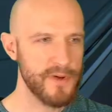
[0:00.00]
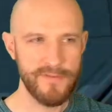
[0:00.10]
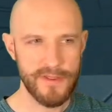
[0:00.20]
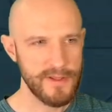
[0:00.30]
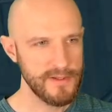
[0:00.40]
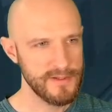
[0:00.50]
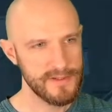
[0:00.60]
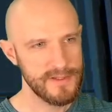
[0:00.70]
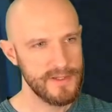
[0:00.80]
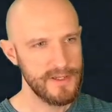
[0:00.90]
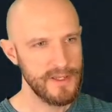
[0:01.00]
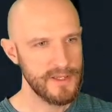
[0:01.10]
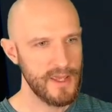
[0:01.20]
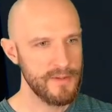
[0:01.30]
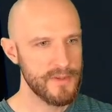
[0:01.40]
everything in
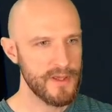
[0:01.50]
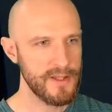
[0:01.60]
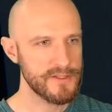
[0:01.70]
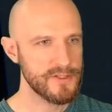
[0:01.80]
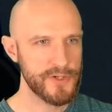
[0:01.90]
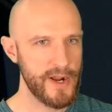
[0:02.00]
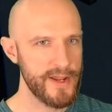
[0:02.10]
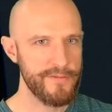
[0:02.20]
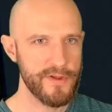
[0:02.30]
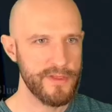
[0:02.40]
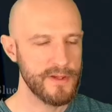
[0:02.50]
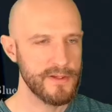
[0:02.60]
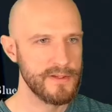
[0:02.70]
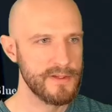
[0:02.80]
games. I like to try everything.